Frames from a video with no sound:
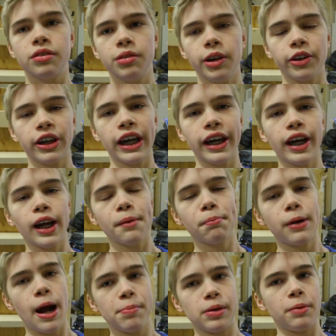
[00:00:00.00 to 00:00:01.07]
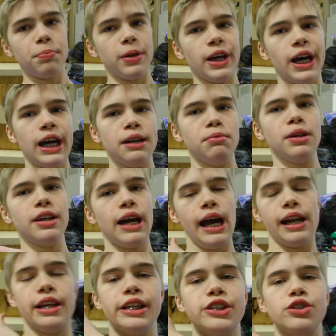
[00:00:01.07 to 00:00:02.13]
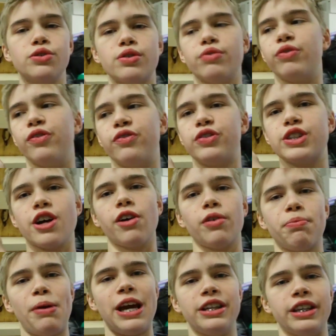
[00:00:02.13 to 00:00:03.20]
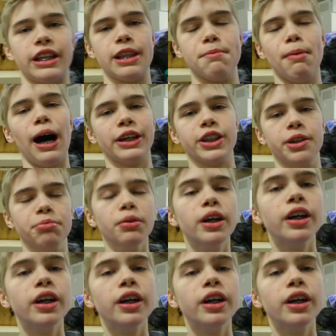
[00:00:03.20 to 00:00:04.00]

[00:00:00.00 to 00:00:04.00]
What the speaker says: Okay, I got it propped up behind me. I need to start with painting the bottom.